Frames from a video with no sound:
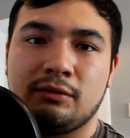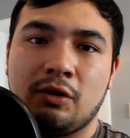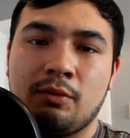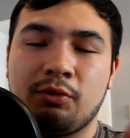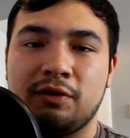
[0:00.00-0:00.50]

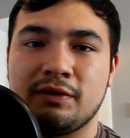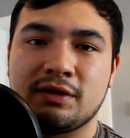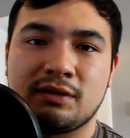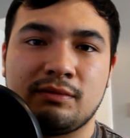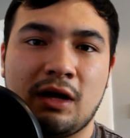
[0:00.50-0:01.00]
on
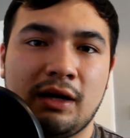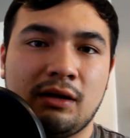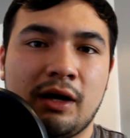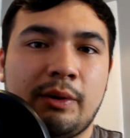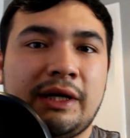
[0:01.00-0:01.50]
previous
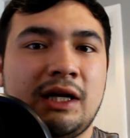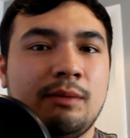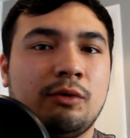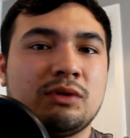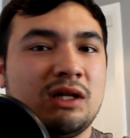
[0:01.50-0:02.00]
lightweight
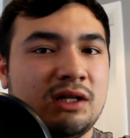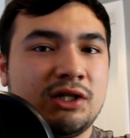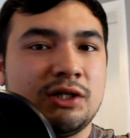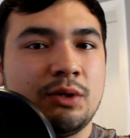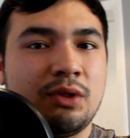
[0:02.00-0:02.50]
keyboards like the
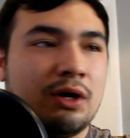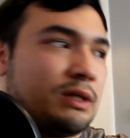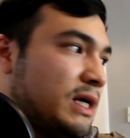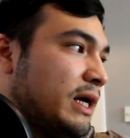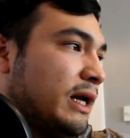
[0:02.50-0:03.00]

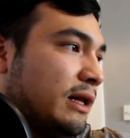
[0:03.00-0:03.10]
G213